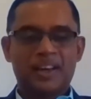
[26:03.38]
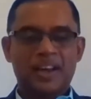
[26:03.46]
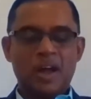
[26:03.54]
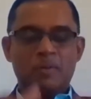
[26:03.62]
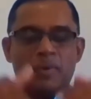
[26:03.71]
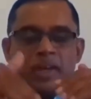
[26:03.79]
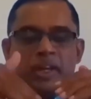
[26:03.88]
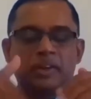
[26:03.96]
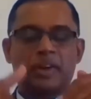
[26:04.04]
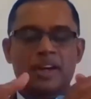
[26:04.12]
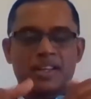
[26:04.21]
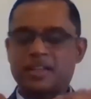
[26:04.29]
uh, we need
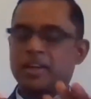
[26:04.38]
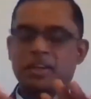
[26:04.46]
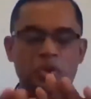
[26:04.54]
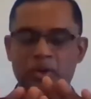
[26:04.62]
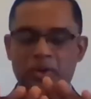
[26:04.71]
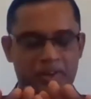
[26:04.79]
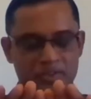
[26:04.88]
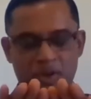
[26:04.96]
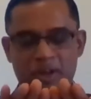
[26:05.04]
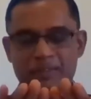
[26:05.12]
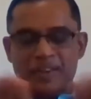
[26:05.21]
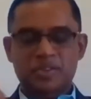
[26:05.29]
to understand it's, all, it's,
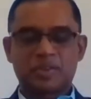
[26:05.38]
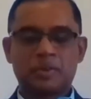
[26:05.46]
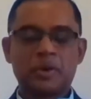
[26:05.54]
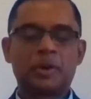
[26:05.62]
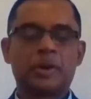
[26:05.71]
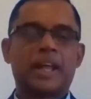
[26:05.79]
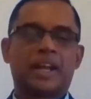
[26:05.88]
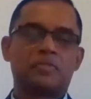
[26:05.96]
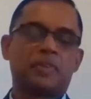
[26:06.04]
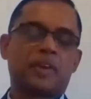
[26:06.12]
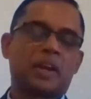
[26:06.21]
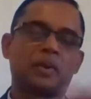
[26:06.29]
always good that
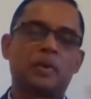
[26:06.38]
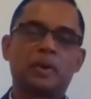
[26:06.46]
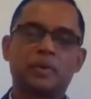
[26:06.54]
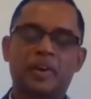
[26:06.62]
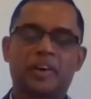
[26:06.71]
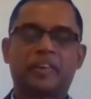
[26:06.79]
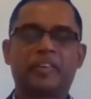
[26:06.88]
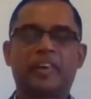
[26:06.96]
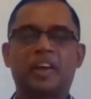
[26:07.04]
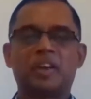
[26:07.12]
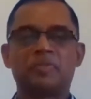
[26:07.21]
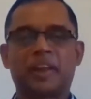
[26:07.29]
if you can go to a
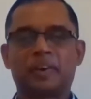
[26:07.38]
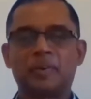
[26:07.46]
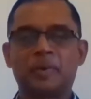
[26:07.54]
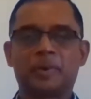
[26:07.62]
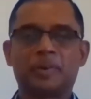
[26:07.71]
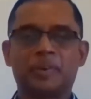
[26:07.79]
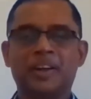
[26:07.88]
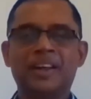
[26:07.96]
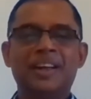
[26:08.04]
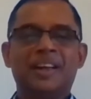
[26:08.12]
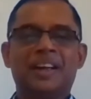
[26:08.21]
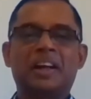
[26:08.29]
retreat, if you can go to a
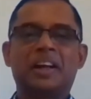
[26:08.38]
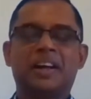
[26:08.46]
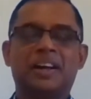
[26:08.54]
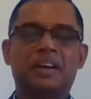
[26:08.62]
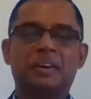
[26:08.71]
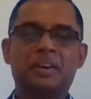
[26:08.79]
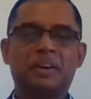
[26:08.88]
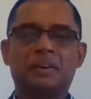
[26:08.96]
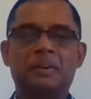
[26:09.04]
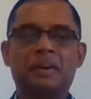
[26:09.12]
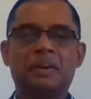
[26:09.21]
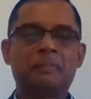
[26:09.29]
uh,
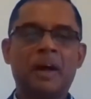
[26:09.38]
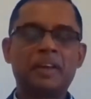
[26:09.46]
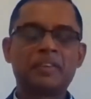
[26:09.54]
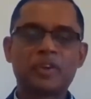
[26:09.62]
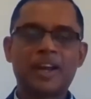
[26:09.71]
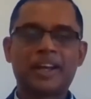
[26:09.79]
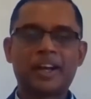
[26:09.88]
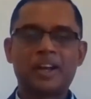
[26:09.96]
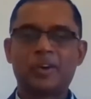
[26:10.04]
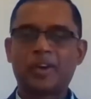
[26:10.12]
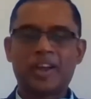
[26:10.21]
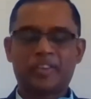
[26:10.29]
uh, isolated
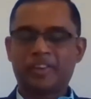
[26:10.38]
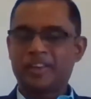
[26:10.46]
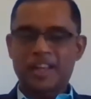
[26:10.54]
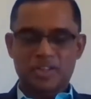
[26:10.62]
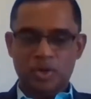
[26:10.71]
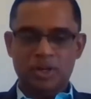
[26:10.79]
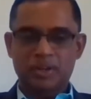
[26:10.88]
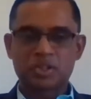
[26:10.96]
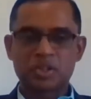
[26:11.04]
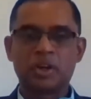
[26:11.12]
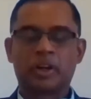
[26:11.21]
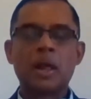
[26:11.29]
location, that's always
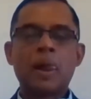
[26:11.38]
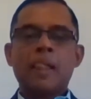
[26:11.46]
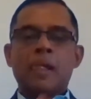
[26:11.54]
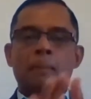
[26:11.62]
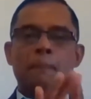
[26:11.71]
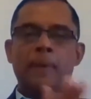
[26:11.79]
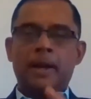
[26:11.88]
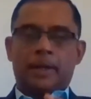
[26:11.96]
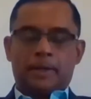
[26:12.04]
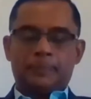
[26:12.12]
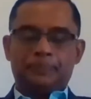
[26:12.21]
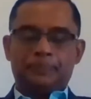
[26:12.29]
good. But